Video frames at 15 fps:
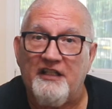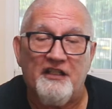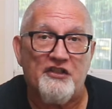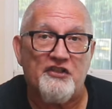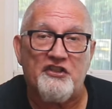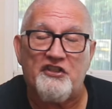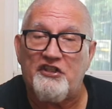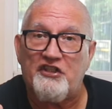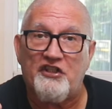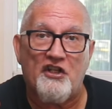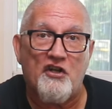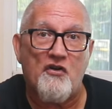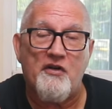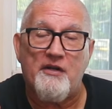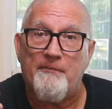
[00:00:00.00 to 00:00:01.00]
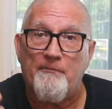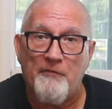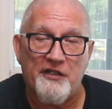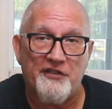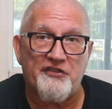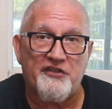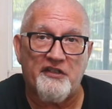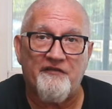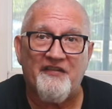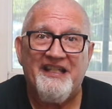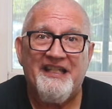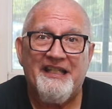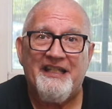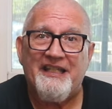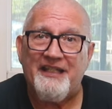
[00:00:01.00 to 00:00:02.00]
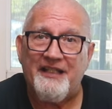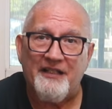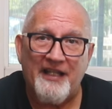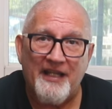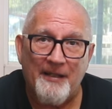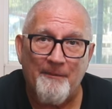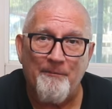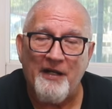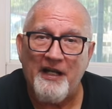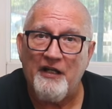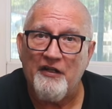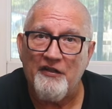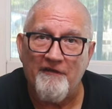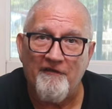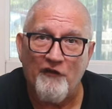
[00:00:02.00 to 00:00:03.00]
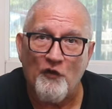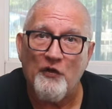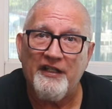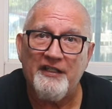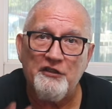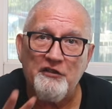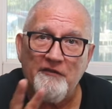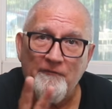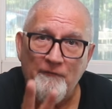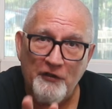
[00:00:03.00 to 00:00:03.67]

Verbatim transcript: is so immersive in Empire of the Void